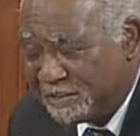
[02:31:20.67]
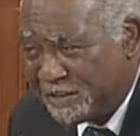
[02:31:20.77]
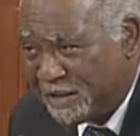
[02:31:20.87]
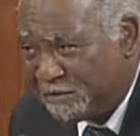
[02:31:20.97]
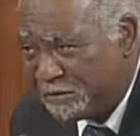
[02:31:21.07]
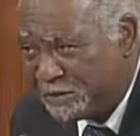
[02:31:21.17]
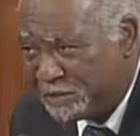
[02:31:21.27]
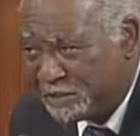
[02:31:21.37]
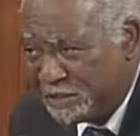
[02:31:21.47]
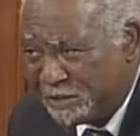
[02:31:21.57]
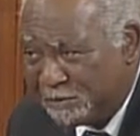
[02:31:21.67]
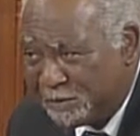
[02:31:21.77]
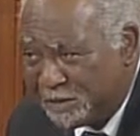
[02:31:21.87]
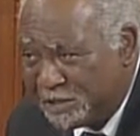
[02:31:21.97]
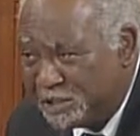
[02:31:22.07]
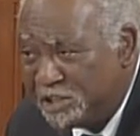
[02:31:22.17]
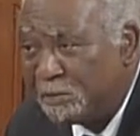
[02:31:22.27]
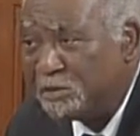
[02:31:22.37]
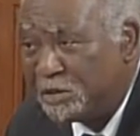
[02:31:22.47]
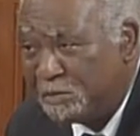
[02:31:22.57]
that I've ever seen were
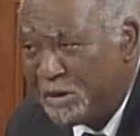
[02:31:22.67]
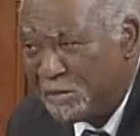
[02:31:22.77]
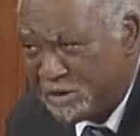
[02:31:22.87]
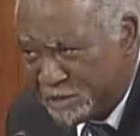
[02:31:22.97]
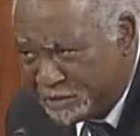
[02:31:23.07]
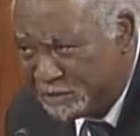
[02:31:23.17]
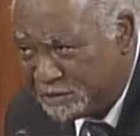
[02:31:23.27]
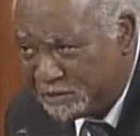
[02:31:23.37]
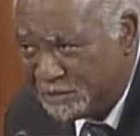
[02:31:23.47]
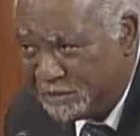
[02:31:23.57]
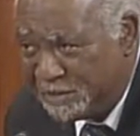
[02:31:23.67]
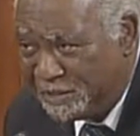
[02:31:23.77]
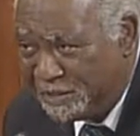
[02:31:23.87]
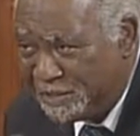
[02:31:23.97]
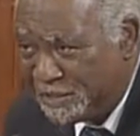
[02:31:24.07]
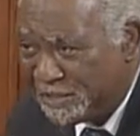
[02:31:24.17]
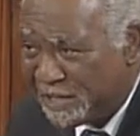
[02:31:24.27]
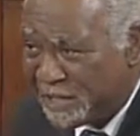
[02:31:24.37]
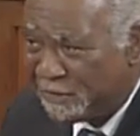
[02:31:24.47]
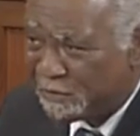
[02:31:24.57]
Egyptian mummies.
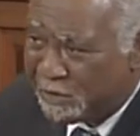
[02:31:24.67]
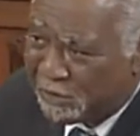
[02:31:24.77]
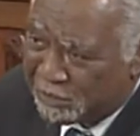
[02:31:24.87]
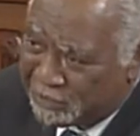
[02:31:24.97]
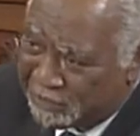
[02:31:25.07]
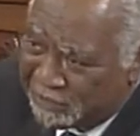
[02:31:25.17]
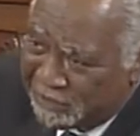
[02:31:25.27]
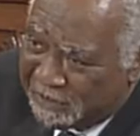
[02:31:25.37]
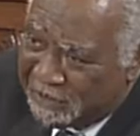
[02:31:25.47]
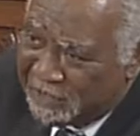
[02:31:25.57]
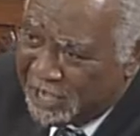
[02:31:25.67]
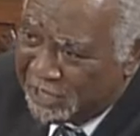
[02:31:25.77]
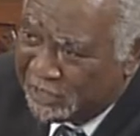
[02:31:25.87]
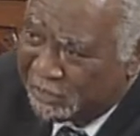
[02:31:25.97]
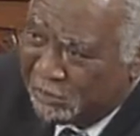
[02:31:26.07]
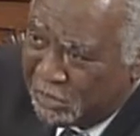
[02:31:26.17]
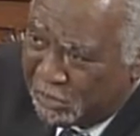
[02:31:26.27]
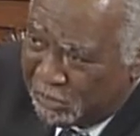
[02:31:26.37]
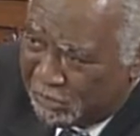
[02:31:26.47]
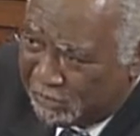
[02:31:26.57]
And of course, they didn't
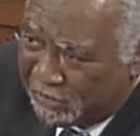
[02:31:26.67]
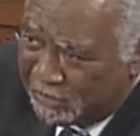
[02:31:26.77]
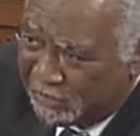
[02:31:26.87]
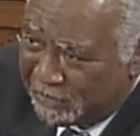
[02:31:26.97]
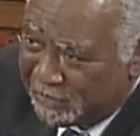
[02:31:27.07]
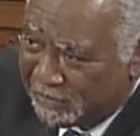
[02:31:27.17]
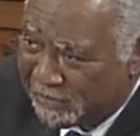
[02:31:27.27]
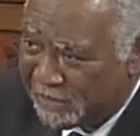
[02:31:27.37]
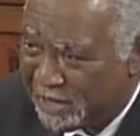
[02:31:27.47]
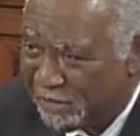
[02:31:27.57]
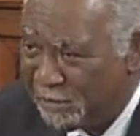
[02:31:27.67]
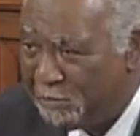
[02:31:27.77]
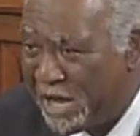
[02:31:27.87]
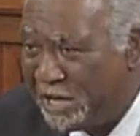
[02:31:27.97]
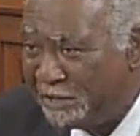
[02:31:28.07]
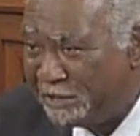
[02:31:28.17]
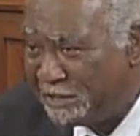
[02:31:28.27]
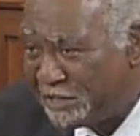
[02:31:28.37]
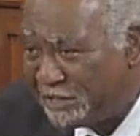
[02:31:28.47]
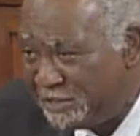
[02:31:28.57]
move. They
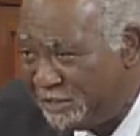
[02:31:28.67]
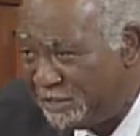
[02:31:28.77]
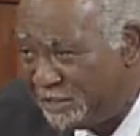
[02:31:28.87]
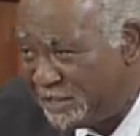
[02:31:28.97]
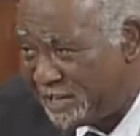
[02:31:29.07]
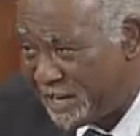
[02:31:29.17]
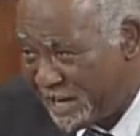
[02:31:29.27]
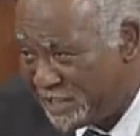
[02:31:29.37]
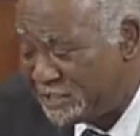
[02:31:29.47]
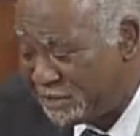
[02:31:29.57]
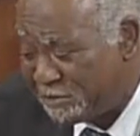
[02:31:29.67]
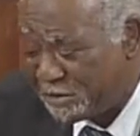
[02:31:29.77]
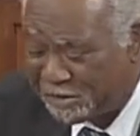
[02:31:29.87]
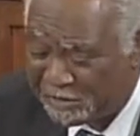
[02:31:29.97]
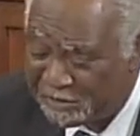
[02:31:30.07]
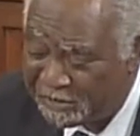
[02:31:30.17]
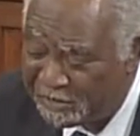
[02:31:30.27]
remained as they were.